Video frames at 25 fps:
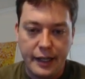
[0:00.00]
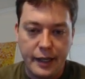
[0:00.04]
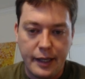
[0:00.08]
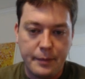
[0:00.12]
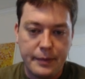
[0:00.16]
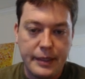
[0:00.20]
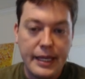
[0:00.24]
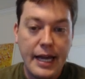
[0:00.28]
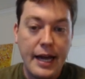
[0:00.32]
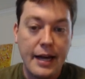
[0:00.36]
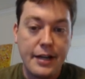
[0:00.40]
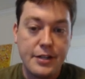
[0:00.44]

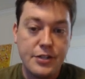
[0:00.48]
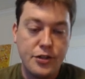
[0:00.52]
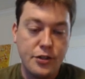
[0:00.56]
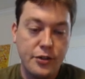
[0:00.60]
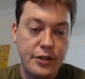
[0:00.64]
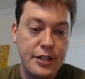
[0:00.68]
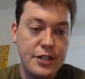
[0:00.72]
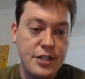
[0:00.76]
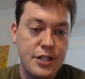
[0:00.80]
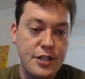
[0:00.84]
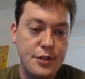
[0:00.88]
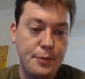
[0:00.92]
Yeah, so
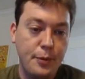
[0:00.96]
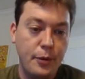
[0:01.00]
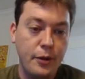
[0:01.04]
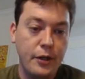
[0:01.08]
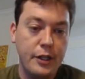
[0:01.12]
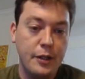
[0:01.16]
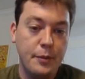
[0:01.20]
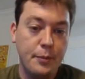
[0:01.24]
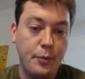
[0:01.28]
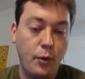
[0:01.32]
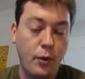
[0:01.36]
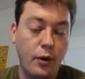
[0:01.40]
this is
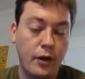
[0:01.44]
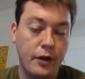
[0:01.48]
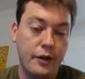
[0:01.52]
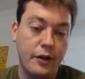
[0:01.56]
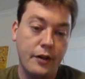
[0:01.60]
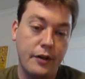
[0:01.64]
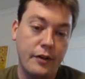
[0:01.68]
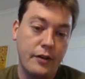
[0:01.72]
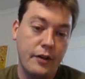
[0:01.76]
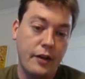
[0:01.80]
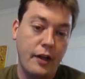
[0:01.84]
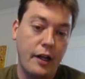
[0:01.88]
pretty
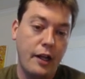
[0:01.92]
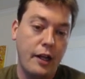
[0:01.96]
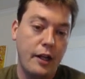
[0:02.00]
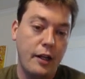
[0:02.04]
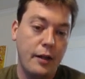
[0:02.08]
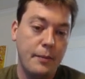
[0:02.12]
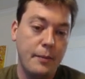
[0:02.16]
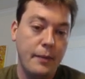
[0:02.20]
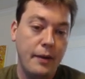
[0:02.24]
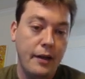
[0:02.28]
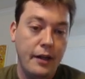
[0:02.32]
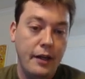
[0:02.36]
important.
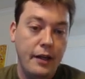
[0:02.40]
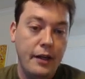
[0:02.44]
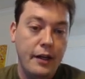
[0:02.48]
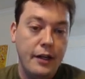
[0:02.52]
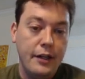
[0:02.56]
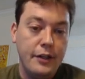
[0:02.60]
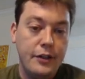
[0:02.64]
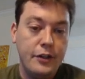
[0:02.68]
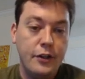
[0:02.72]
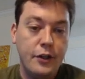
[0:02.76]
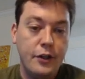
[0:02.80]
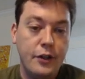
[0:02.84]

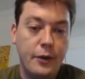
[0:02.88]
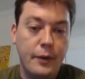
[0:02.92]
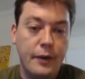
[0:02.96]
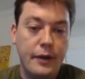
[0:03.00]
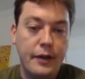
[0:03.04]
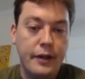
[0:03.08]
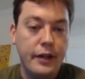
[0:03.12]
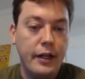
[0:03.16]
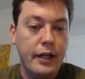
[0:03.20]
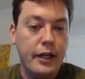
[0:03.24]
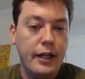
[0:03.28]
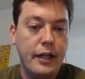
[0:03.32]
You
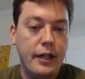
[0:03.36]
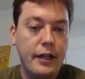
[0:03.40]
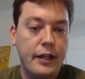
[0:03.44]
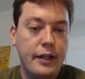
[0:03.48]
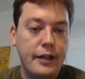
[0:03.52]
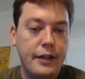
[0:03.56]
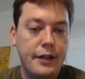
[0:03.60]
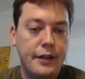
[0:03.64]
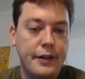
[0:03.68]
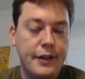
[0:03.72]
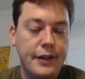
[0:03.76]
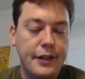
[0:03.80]
know,
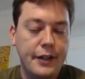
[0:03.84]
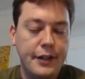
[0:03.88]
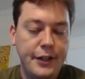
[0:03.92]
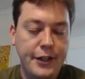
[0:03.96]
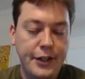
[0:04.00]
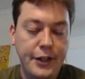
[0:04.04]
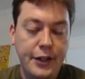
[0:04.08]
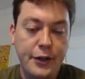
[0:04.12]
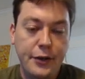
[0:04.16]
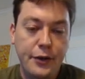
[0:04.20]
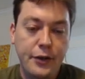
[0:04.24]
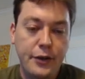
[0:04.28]

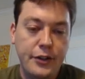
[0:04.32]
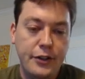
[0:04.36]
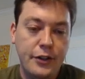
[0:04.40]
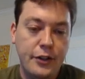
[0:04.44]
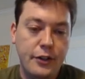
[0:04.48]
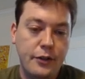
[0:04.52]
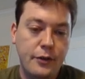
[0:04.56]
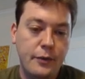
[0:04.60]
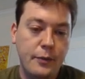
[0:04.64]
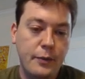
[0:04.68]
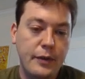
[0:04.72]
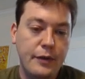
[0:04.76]
here
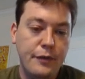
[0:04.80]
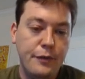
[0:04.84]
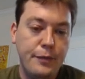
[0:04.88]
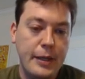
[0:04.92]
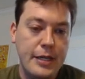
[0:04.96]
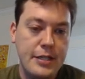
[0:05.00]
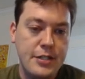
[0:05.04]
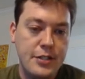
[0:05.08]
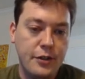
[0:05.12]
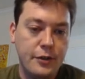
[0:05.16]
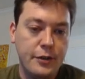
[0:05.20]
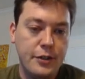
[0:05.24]
we've
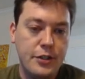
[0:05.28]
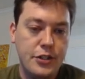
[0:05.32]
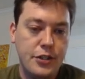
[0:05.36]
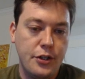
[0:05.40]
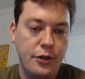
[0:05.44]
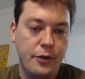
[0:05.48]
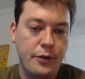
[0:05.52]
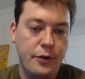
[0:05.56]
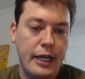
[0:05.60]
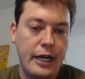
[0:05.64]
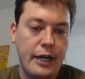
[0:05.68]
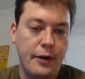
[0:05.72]
basically
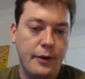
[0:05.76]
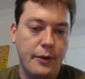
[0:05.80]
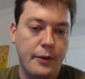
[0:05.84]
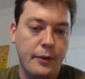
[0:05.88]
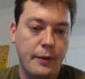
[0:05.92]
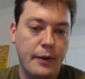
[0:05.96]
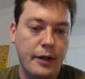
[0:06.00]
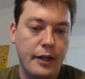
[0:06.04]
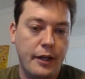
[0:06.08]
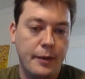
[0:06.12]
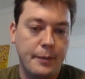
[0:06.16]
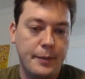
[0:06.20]
shown
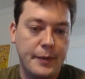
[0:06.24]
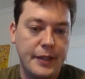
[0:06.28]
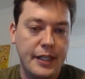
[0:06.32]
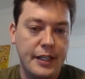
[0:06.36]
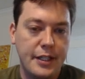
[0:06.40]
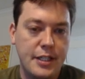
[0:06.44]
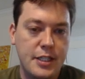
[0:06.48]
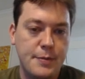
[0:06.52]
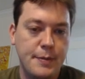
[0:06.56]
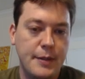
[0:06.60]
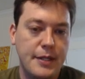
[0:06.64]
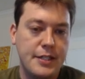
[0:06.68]
how,
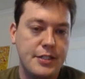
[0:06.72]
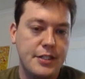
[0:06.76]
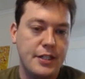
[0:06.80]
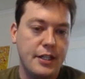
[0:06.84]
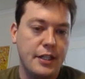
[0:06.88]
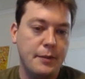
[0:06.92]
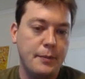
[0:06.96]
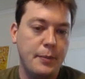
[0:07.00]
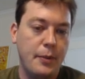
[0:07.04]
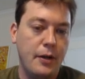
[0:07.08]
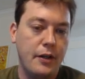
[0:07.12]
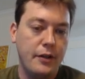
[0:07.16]
king space
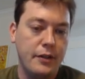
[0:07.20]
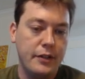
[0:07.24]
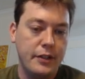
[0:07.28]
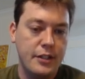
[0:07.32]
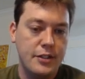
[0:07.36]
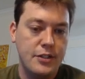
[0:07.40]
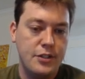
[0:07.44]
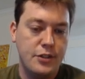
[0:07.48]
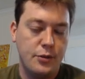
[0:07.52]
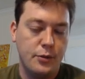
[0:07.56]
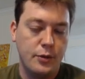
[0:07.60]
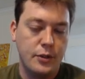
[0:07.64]
king pawn
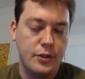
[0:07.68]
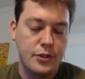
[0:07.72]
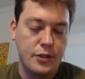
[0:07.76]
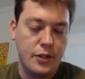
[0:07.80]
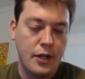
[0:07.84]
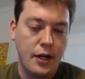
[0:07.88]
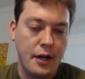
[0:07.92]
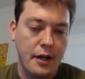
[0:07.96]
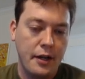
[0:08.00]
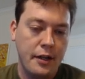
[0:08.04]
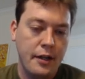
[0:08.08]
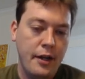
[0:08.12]
leads to a
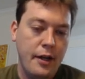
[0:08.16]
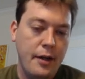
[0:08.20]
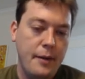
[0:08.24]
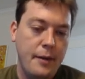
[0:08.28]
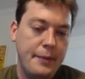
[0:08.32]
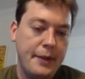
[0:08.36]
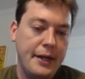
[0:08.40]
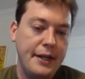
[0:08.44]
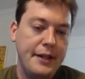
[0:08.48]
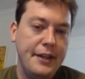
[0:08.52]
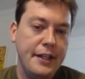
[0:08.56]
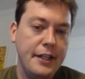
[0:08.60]
draw.
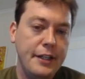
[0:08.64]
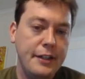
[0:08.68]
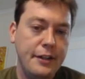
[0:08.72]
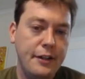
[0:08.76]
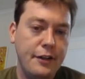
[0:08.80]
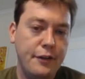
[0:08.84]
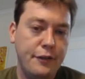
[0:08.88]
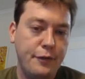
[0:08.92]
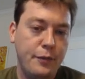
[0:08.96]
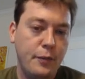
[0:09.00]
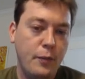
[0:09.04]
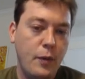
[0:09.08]
But I think
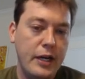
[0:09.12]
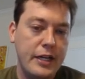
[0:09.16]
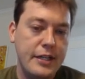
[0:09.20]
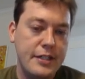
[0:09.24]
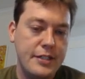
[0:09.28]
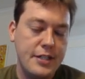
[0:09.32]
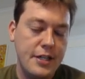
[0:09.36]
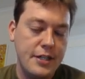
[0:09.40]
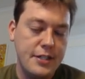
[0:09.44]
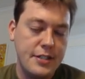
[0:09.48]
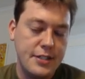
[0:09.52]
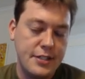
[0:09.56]
that if
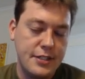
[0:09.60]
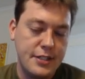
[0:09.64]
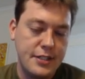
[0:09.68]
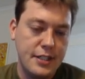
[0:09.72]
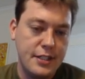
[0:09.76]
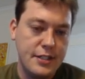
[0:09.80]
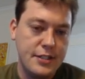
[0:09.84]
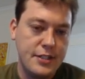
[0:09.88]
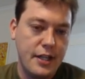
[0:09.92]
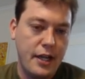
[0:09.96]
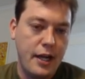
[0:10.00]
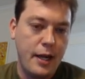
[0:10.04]
white doesn't
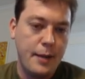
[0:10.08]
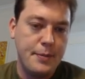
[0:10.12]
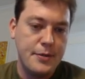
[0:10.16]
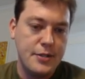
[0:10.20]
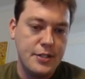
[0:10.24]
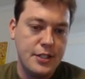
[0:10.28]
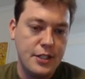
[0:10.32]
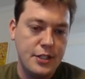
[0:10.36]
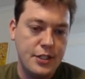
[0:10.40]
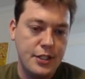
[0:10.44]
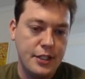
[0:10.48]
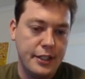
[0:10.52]
seize the
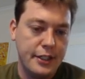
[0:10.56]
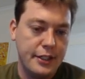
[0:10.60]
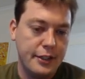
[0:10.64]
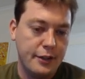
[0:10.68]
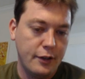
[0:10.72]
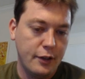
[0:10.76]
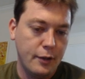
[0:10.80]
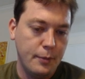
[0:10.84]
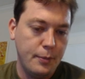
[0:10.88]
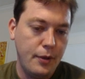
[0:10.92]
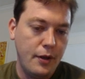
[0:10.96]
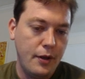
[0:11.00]
opposition
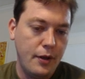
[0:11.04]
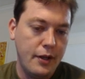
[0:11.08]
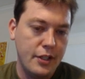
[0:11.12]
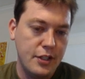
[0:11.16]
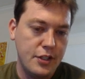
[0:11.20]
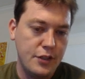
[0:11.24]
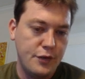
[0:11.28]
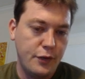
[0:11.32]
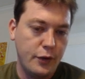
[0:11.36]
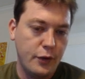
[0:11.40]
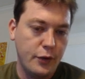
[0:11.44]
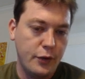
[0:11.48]
here and the pawn
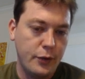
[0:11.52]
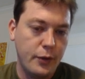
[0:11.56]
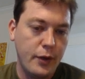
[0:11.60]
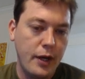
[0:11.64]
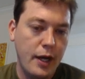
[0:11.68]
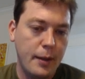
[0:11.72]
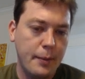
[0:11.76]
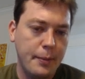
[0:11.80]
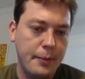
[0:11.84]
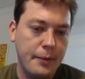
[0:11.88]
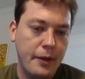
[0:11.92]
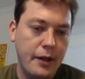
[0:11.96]
is further
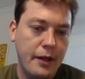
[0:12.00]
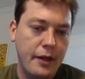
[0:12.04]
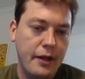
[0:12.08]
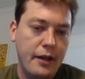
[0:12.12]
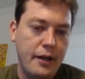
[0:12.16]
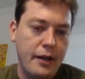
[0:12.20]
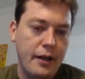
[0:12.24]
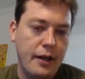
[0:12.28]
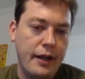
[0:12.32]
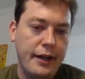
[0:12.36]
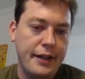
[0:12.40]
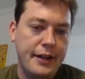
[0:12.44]
up,
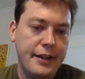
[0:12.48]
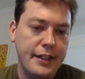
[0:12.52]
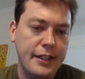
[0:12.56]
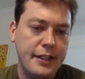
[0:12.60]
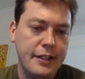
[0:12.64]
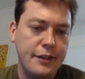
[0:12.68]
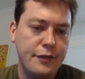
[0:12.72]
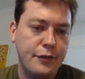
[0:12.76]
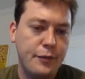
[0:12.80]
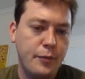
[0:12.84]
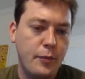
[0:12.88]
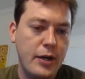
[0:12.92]
I
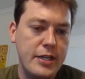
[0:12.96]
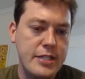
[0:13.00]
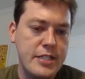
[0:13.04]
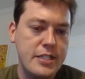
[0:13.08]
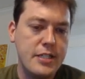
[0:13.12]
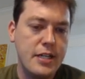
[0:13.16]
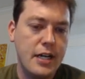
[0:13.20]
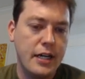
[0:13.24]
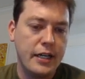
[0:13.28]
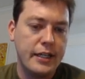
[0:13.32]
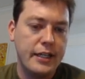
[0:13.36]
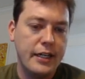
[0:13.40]
think if
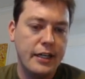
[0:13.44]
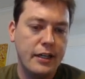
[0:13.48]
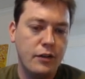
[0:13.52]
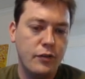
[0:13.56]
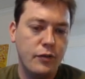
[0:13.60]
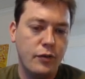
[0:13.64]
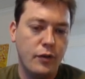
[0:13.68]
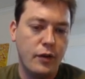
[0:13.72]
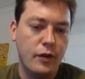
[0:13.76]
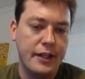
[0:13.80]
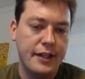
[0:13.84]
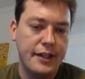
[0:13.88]
white's not
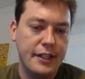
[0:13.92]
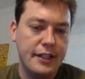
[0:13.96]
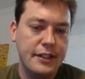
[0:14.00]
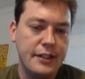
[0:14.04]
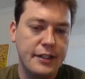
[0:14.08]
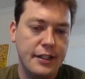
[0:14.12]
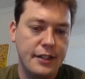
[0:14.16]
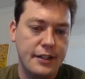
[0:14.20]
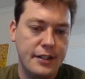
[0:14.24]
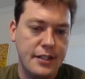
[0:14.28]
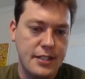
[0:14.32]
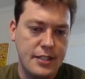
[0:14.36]
careful, I
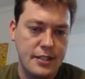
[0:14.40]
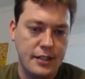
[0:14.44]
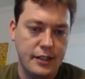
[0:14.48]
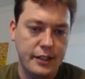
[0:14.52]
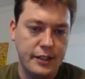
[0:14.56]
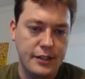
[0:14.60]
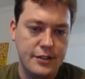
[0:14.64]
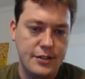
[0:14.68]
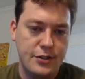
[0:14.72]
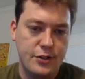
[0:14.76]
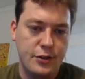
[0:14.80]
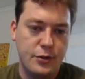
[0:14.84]
think that this
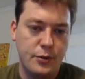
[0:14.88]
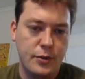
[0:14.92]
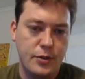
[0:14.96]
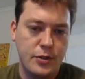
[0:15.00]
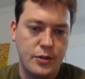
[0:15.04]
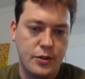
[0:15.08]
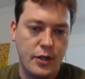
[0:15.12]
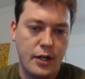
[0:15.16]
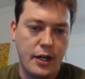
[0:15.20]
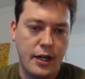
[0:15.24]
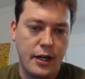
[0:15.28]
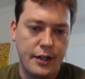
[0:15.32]
leads to a
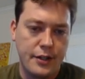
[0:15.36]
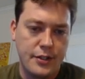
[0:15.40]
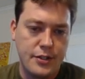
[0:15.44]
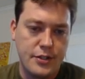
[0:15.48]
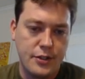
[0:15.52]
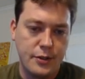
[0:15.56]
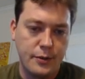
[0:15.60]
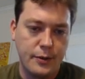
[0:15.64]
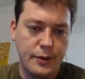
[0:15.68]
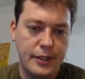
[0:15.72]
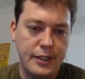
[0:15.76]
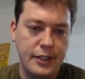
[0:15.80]
draw.
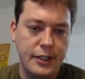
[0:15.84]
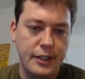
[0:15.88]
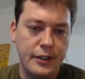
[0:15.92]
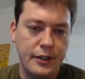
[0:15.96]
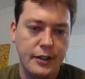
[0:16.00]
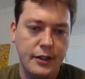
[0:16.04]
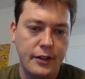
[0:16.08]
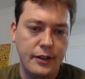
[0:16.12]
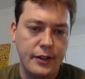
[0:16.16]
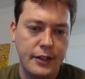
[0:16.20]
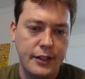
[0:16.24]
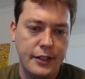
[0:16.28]
So
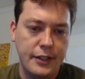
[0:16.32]
here,